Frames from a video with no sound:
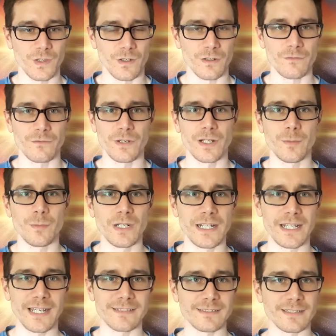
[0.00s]
if
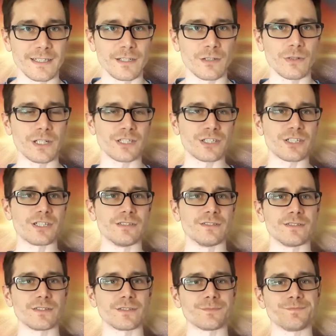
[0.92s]
anybody has any
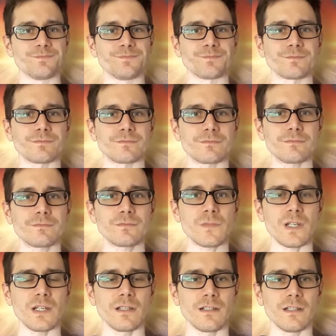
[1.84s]
questions.
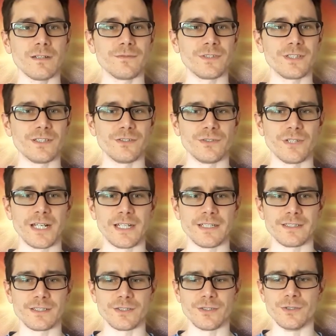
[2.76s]
I'd love to do
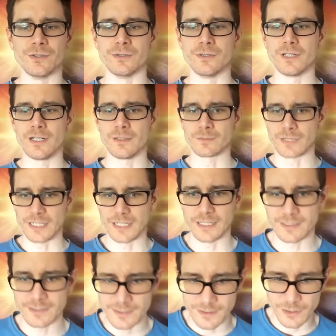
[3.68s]
that too. Get
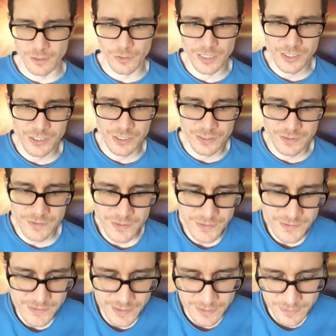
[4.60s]
into the questions,
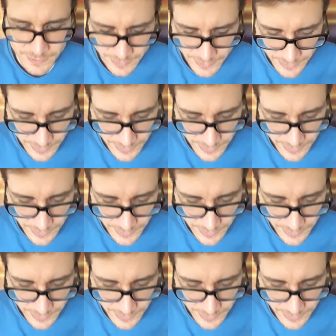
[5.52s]
because then